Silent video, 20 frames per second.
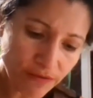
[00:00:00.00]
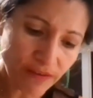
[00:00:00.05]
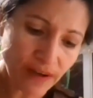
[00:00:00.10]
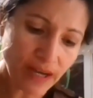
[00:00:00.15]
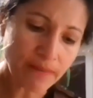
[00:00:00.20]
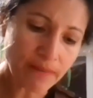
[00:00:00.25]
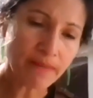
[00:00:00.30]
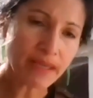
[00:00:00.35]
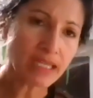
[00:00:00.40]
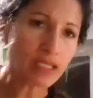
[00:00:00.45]

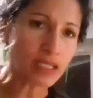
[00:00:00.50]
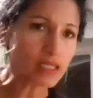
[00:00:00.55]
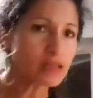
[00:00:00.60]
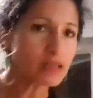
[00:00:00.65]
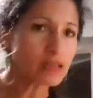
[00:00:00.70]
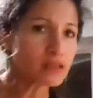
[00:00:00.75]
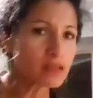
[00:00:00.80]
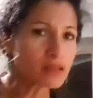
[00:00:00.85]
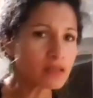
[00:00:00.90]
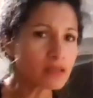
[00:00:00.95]
5
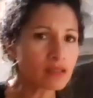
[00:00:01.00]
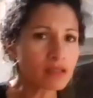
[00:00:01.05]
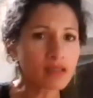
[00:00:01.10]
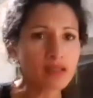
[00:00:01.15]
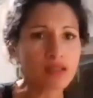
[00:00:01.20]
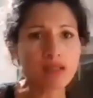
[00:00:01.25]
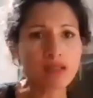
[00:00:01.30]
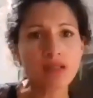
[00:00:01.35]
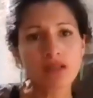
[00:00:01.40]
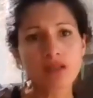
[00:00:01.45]
minutes
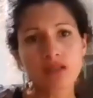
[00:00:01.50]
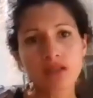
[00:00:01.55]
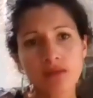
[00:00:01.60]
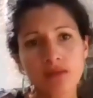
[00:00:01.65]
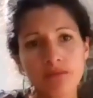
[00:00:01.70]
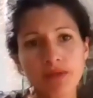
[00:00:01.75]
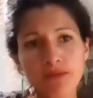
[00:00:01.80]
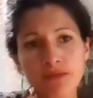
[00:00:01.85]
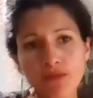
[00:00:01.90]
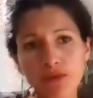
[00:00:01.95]

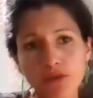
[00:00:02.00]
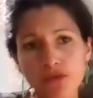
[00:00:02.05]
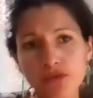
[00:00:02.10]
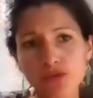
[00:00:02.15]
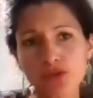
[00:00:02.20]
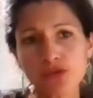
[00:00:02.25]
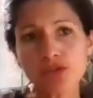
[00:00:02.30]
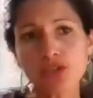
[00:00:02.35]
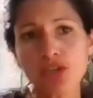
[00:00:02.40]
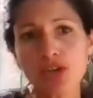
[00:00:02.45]
before you
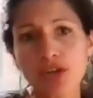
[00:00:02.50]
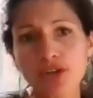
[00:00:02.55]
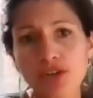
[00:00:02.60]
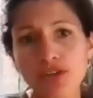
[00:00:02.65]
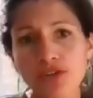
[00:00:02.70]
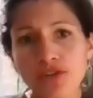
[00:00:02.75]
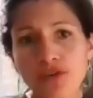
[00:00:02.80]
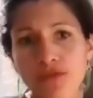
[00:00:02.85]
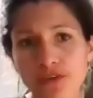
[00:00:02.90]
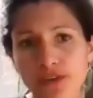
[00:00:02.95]
turn it
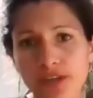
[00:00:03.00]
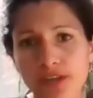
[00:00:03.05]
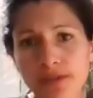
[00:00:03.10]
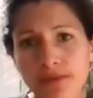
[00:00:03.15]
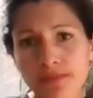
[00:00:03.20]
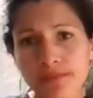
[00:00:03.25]
over.